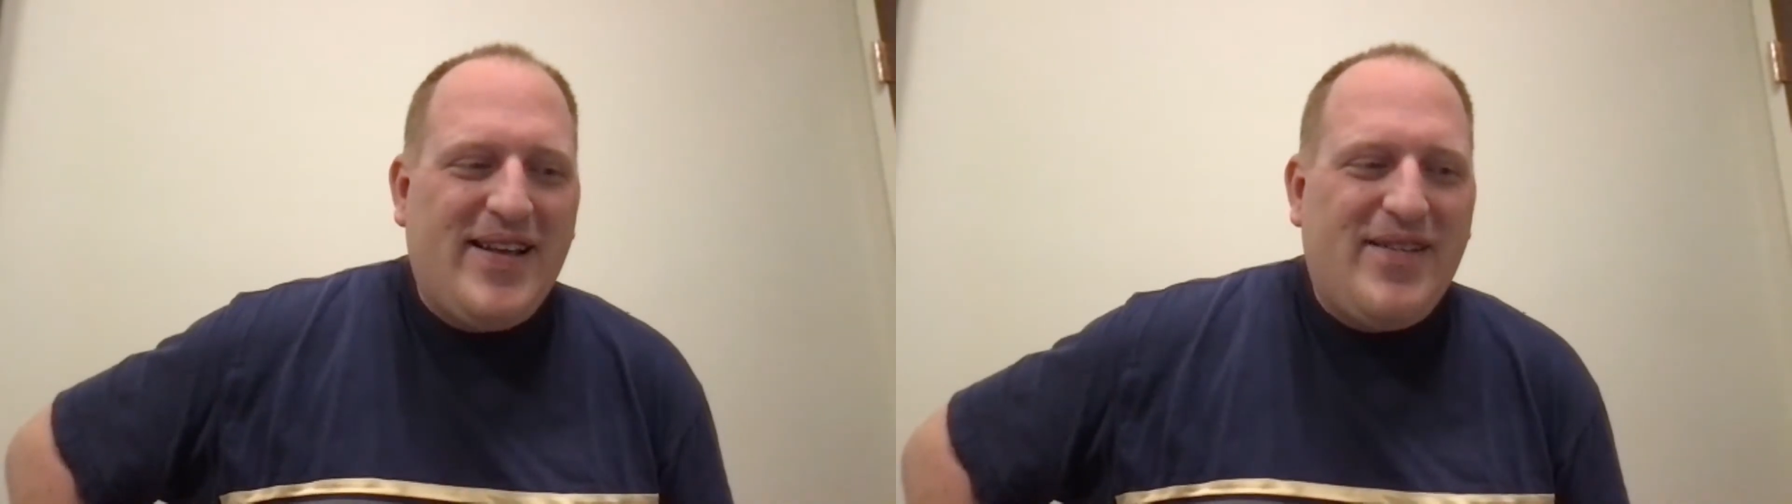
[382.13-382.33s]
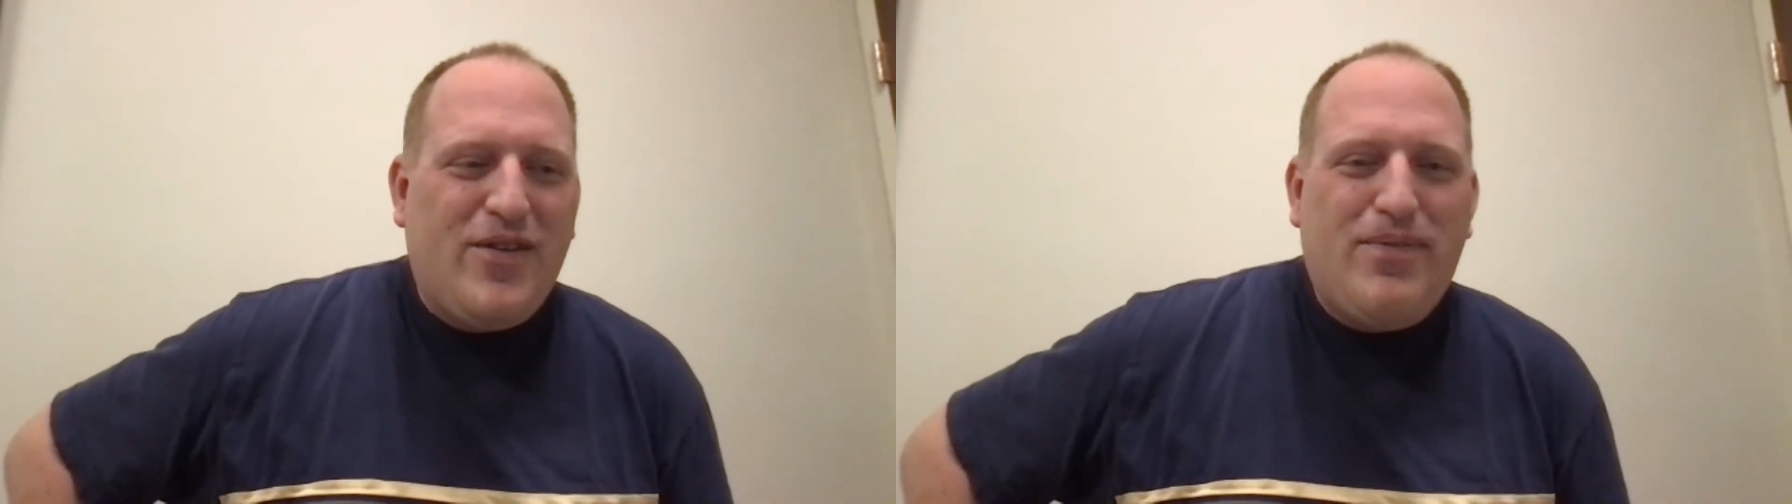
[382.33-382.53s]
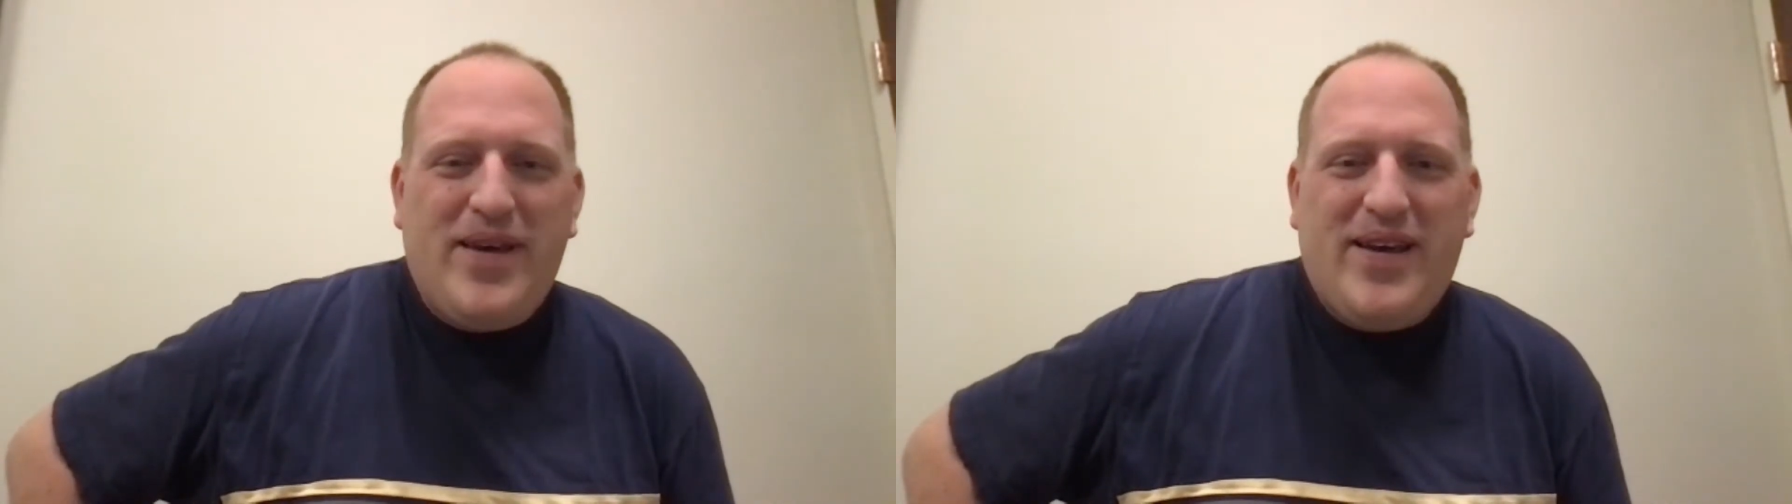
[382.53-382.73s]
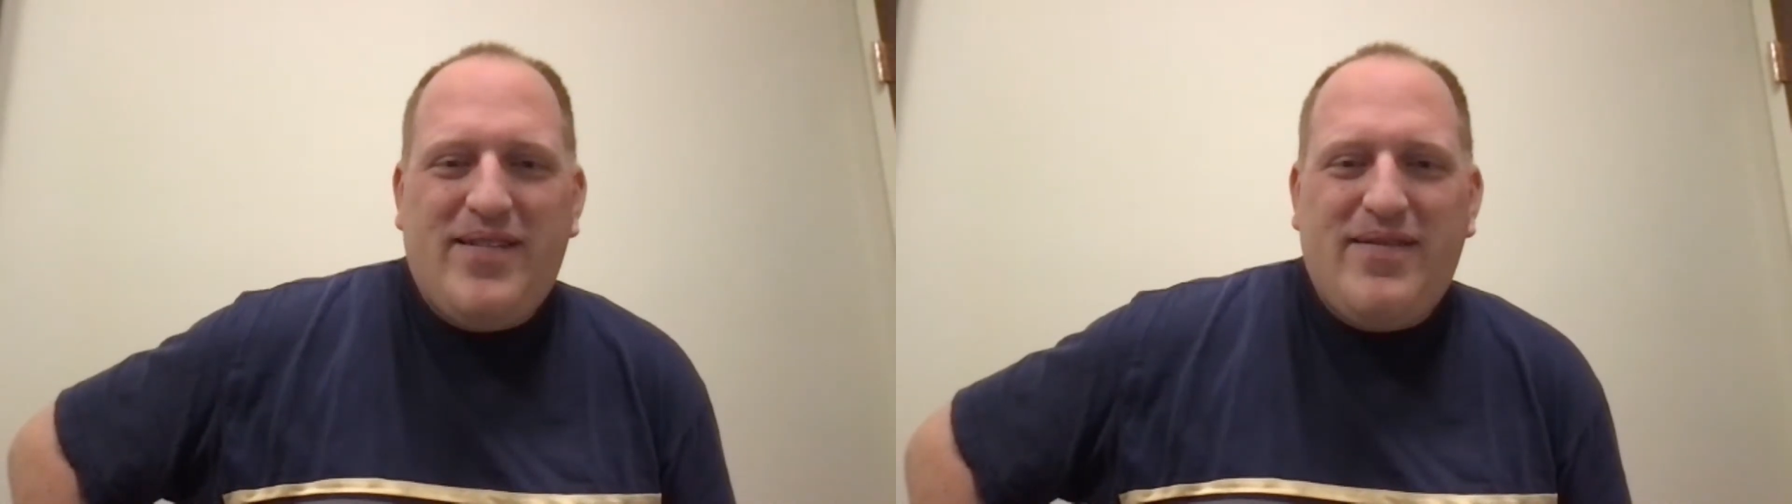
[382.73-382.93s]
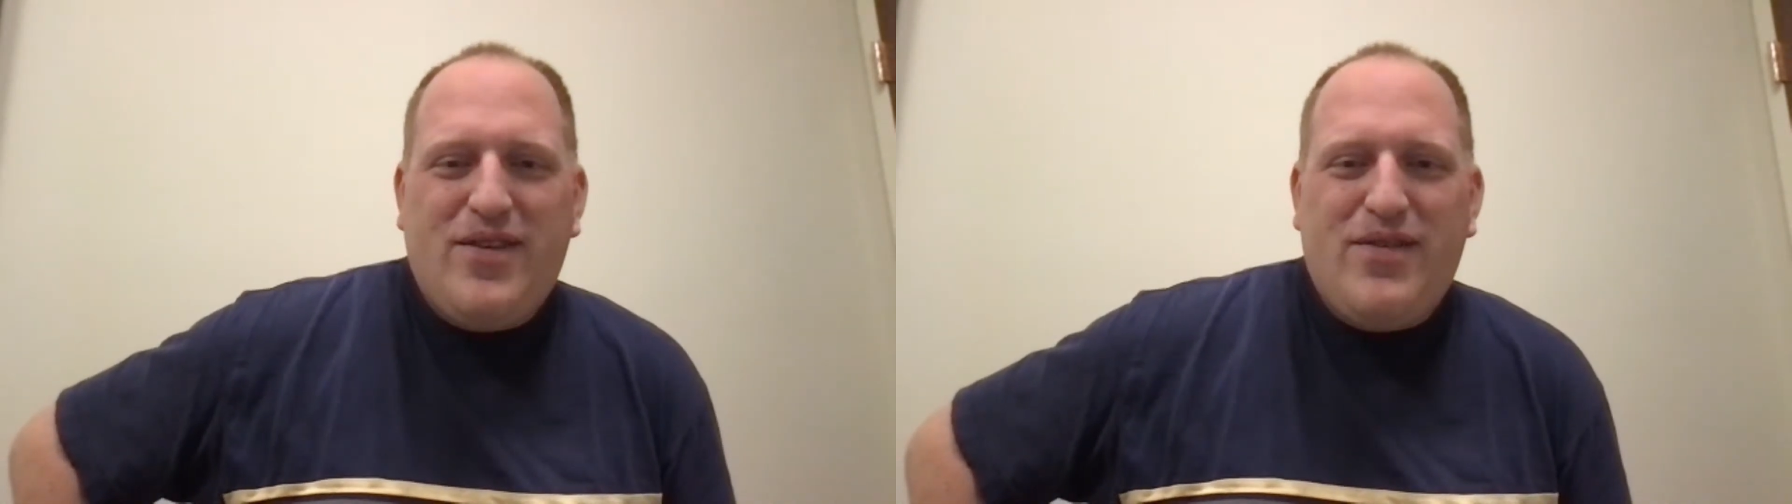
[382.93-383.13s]
Those
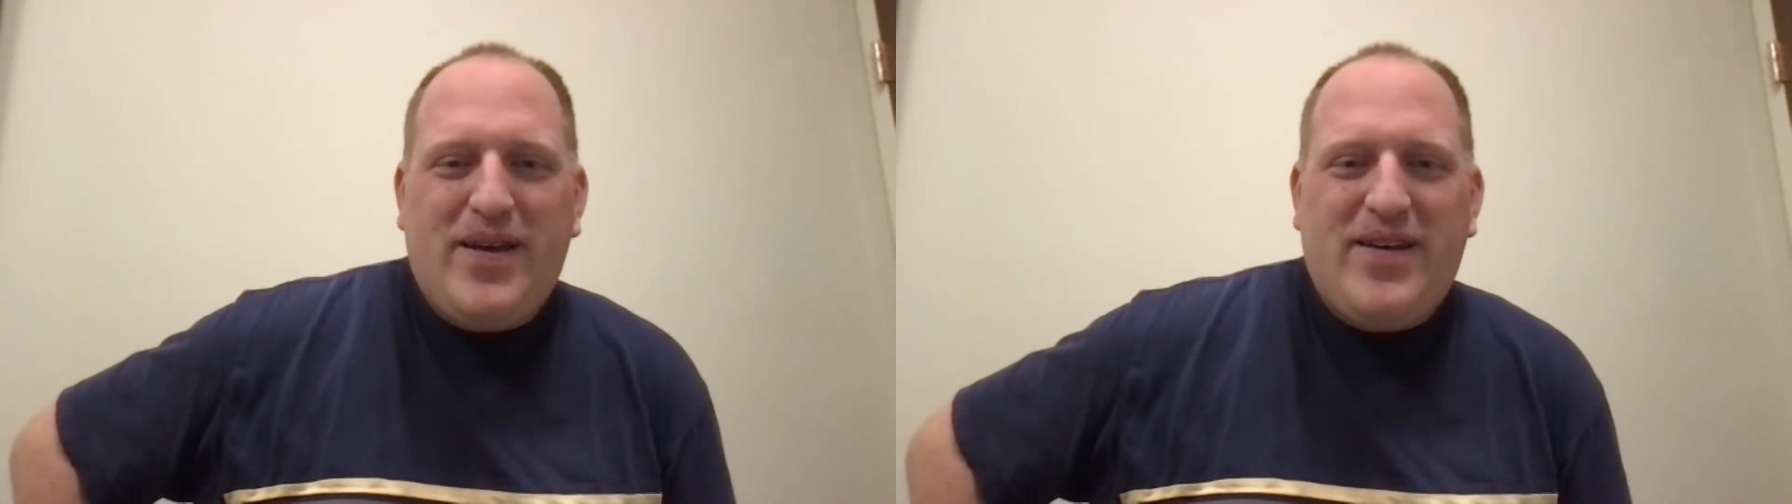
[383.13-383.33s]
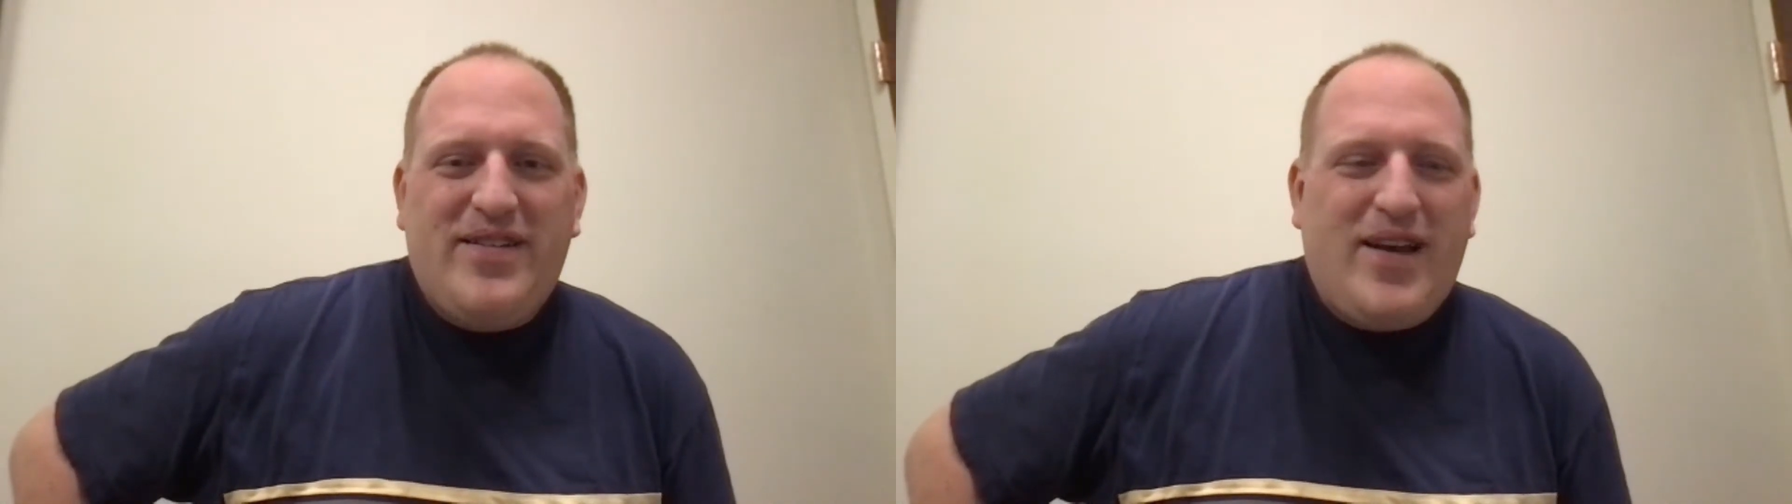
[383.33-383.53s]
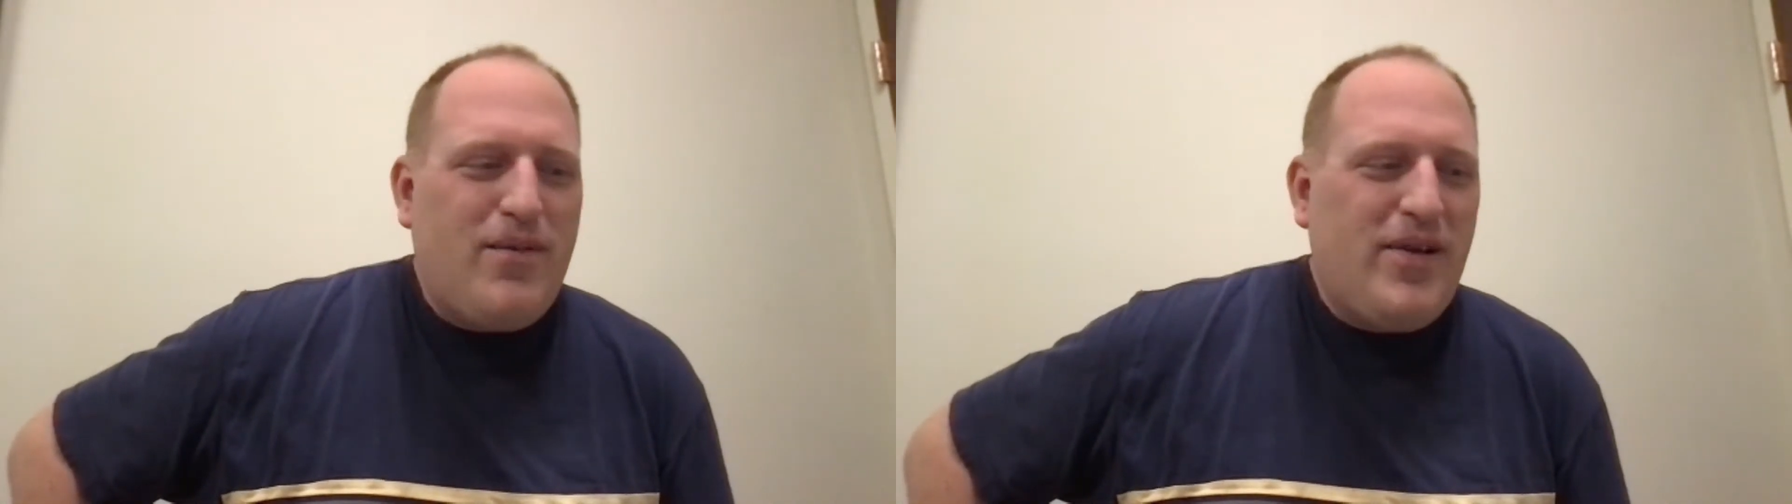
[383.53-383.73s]
big shop